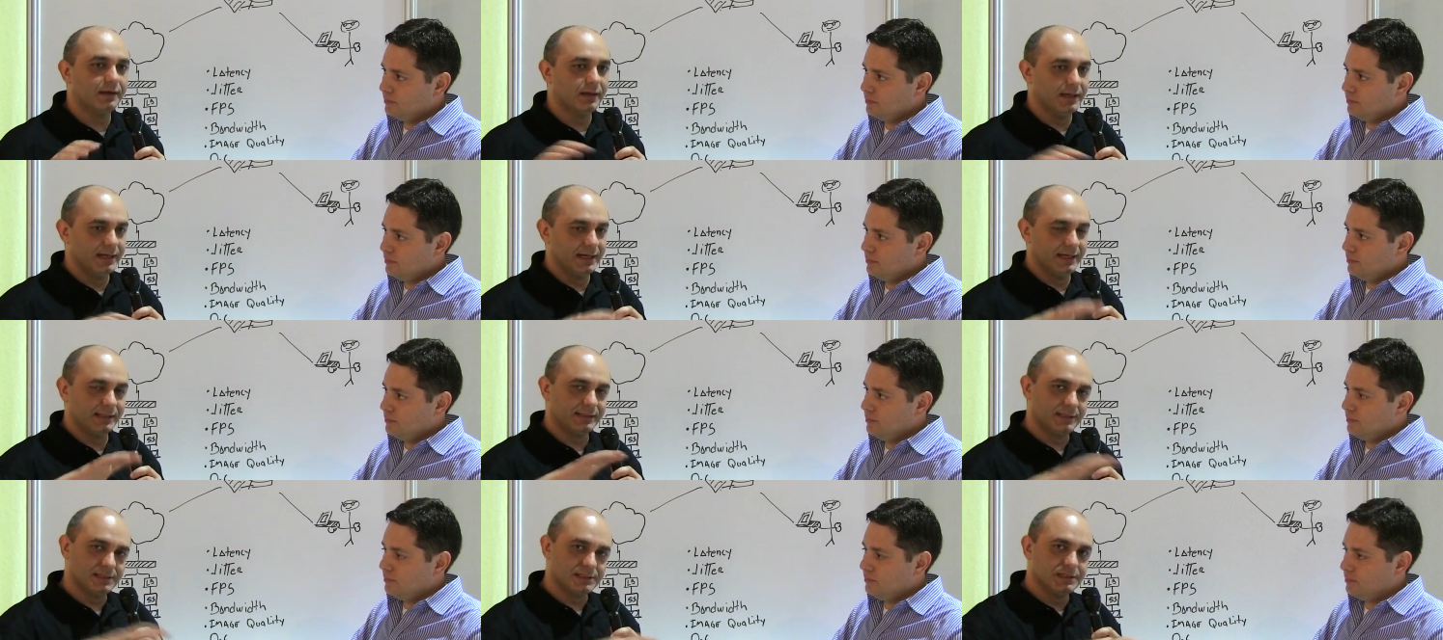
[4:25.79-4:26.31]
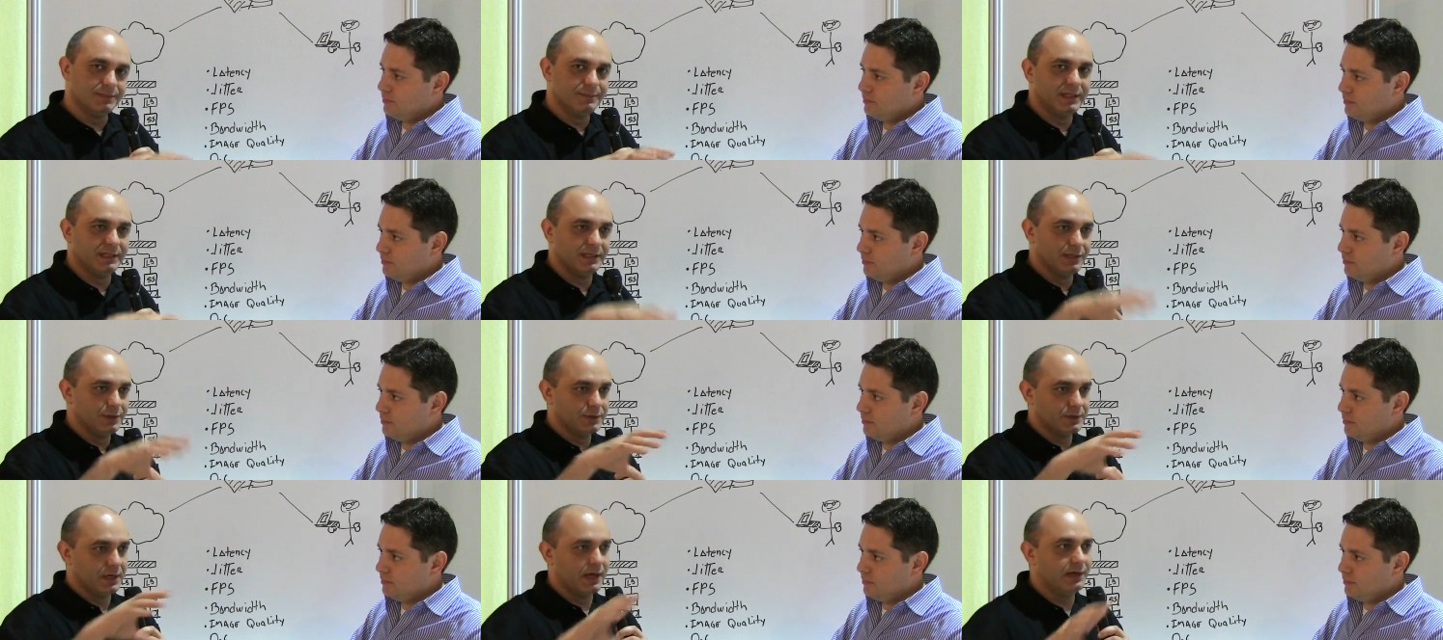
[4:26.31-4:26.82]
Speaker 1: and it doesn't mean
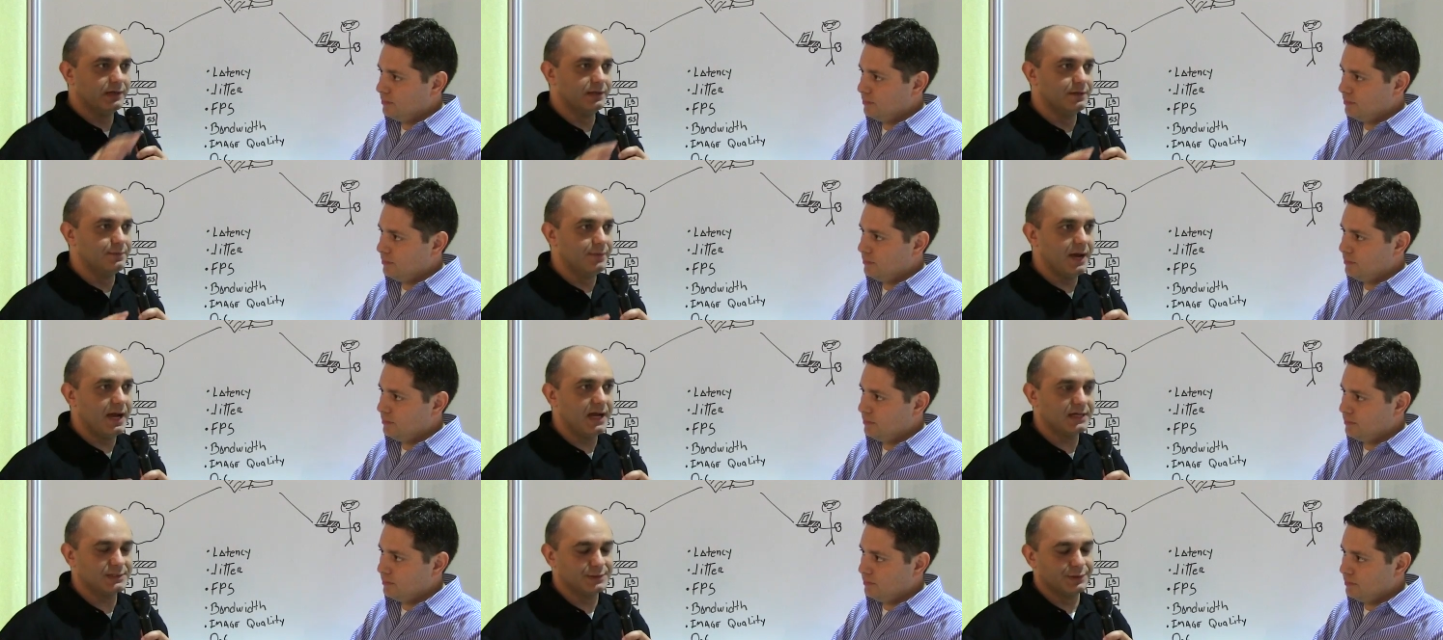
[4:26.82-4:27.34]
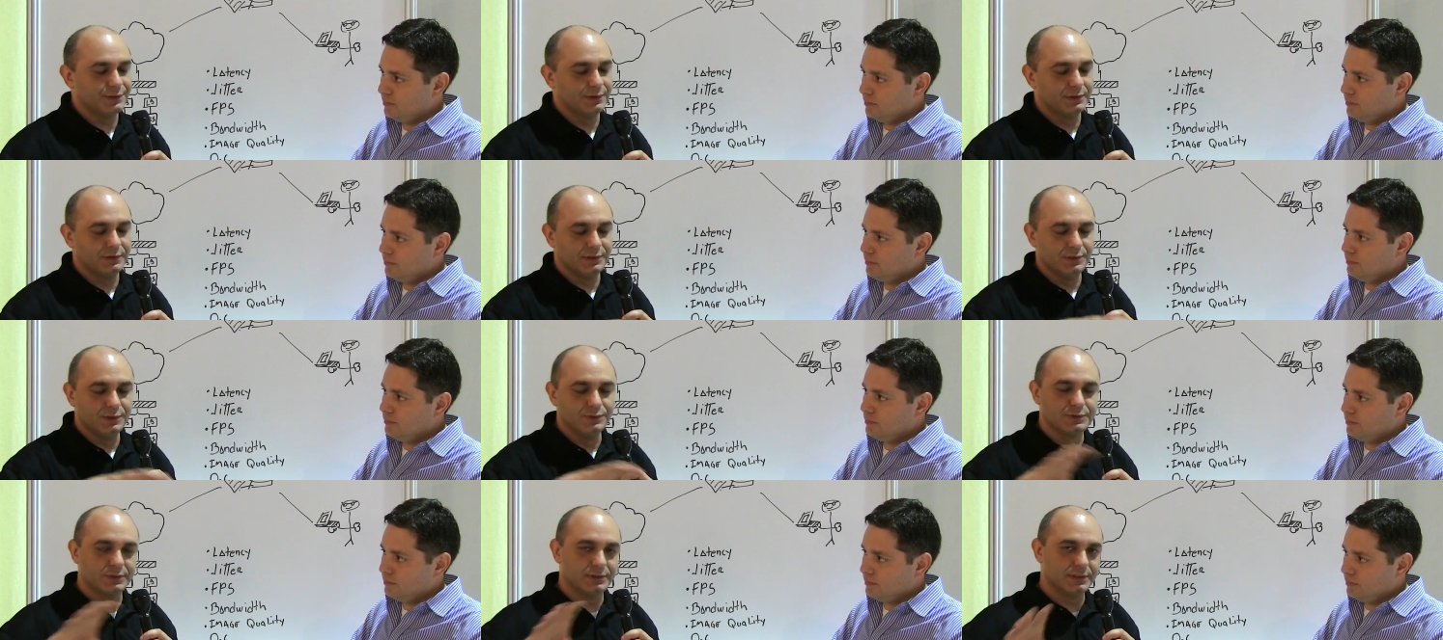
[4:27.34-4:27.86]
that you dial them back so that the
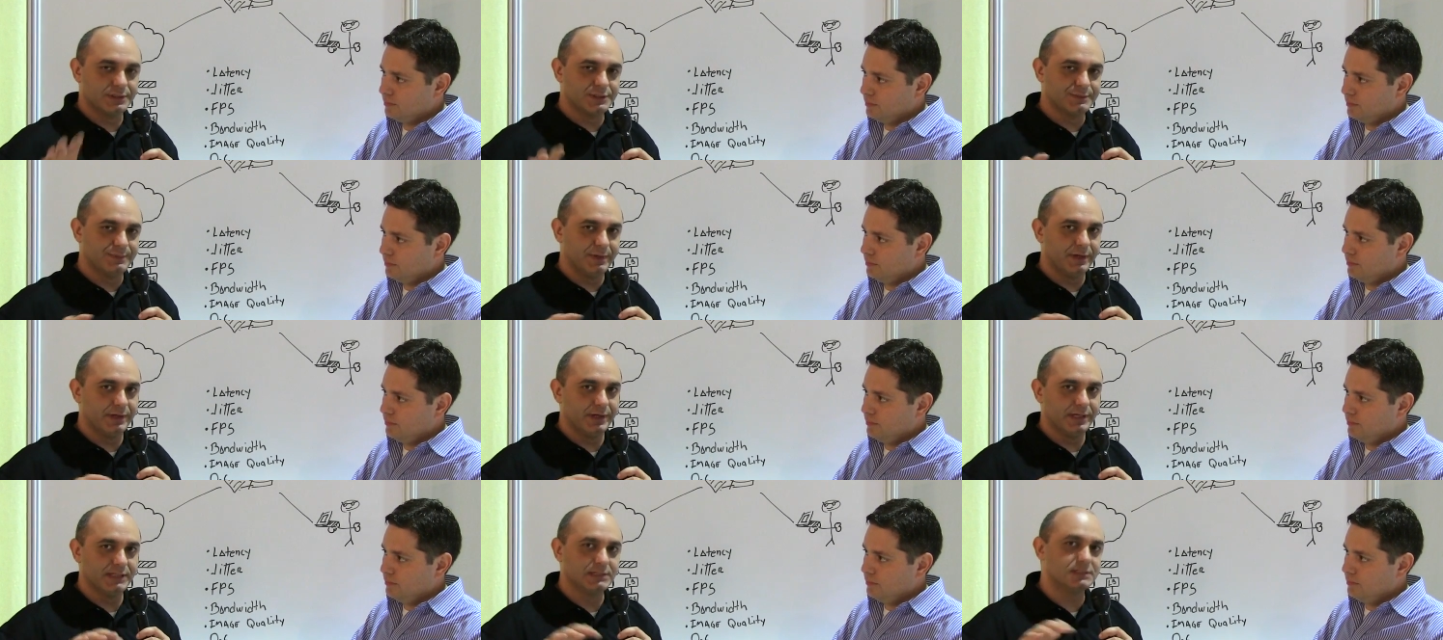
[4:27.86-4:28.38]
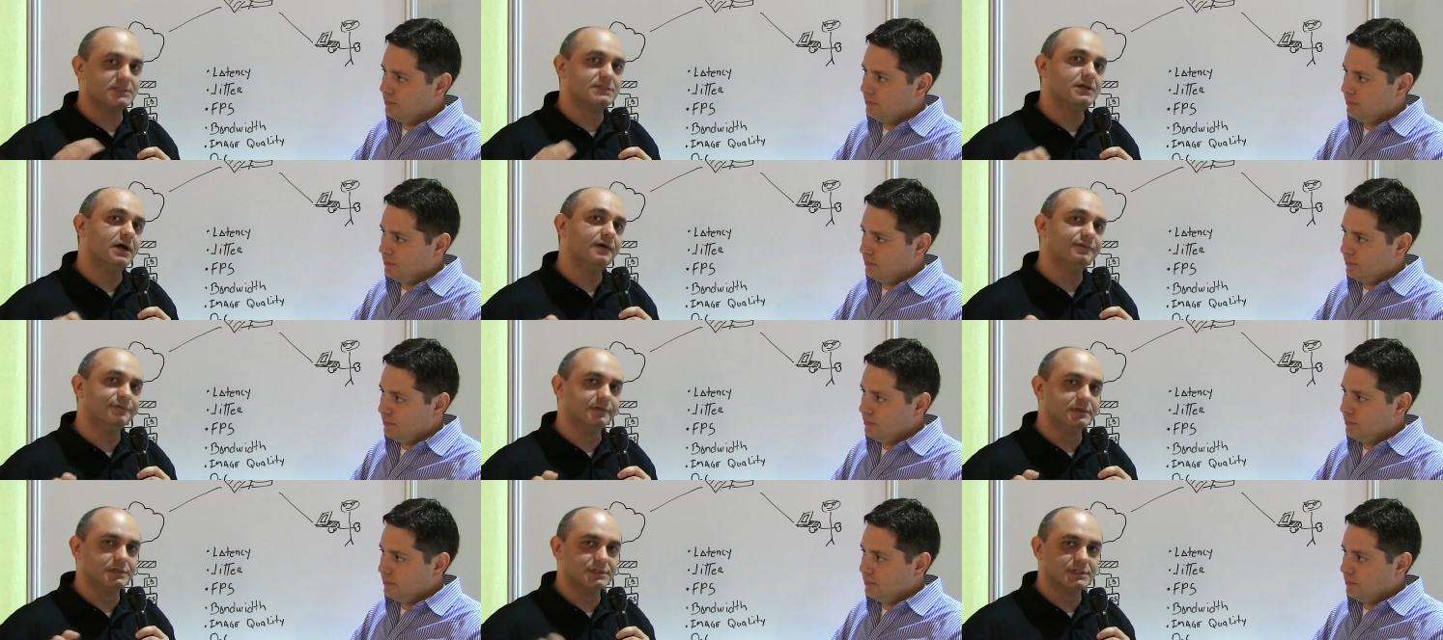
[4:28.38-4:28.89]
user experience
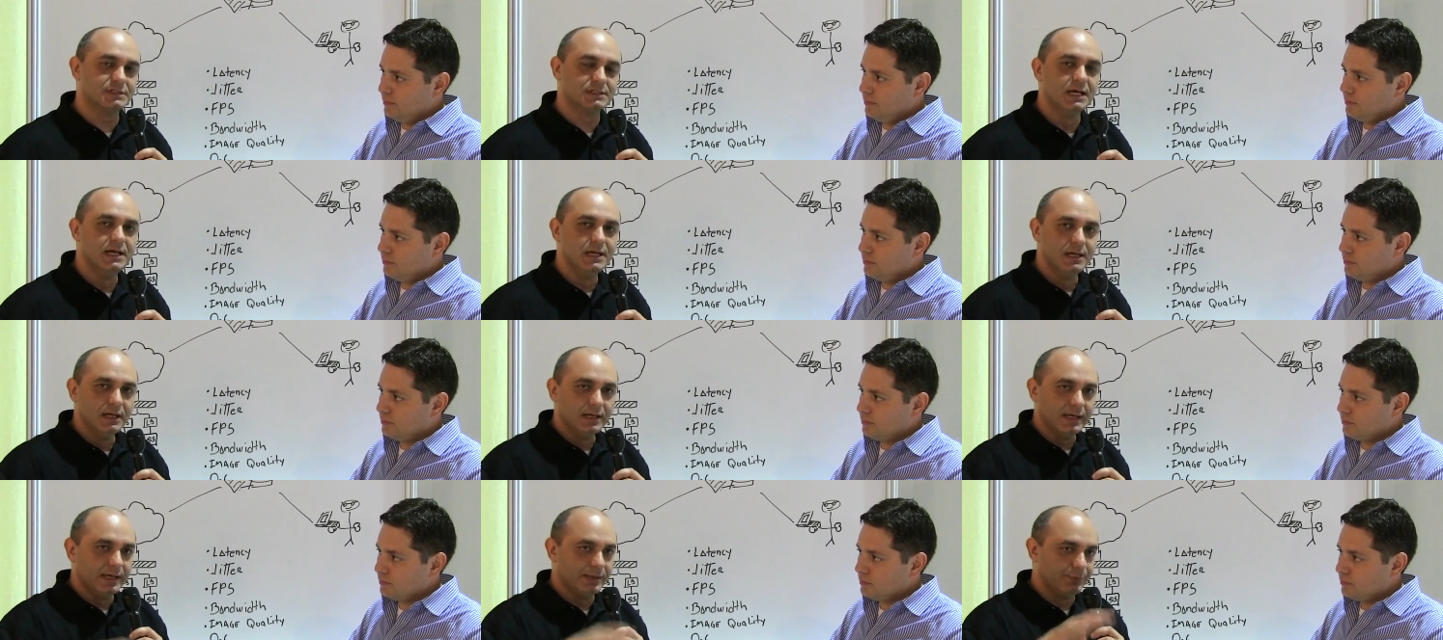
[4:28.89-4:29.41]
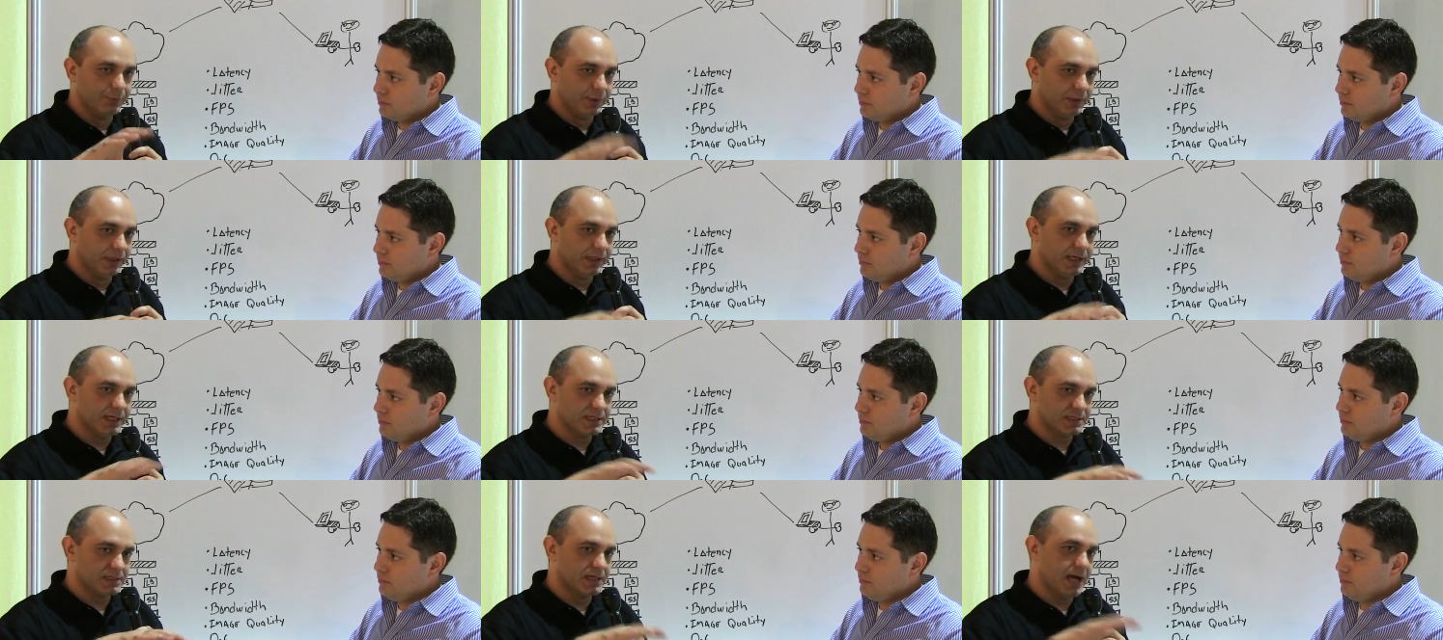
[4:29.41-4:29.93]
suffers. It
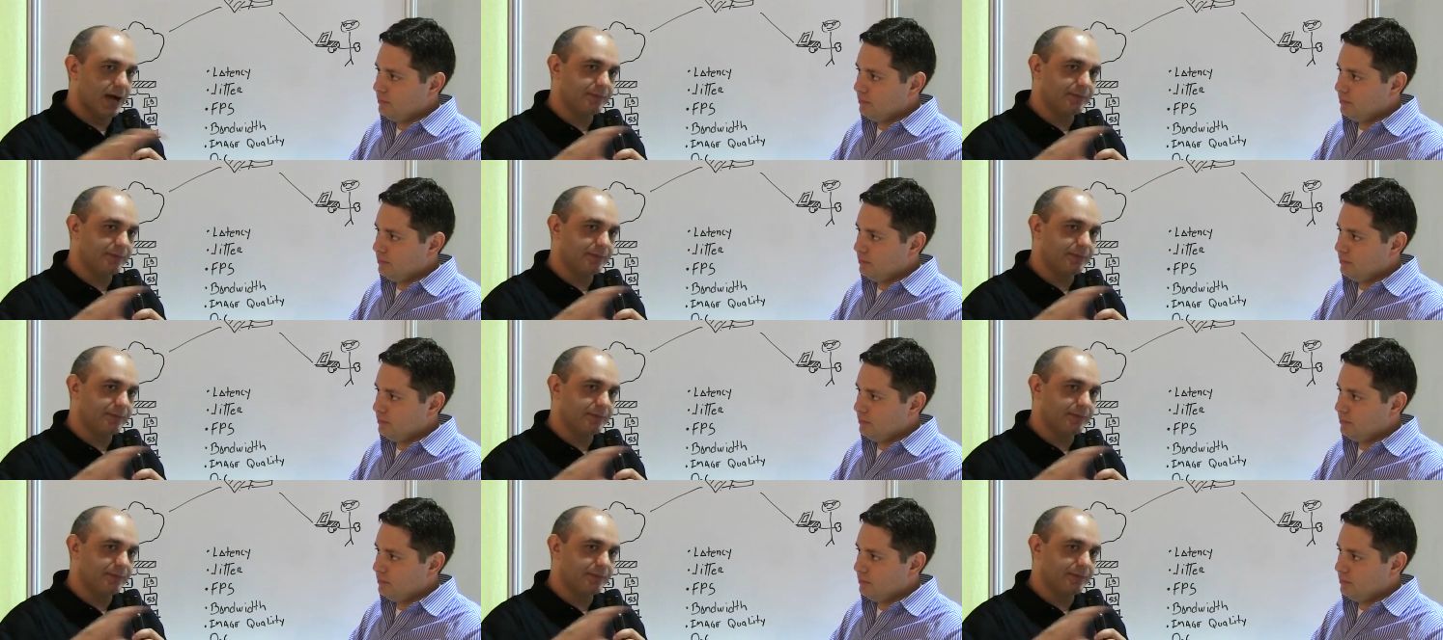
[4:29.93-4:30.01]
really is an